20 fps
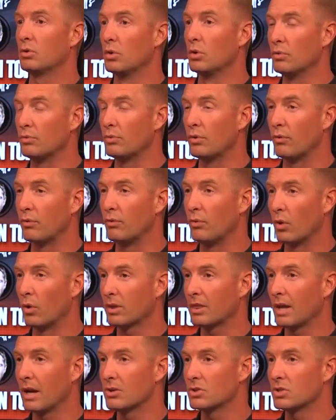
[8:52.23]
He threw for
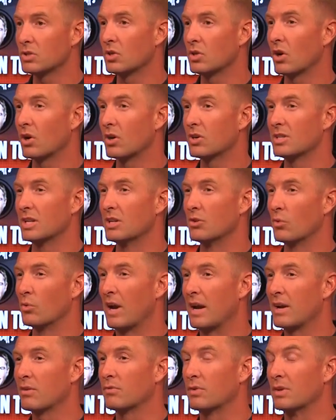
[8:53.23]
4,000 yards and
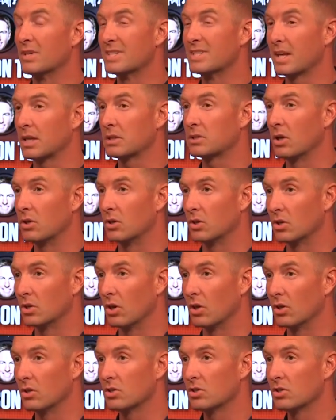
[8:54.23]
ran for 600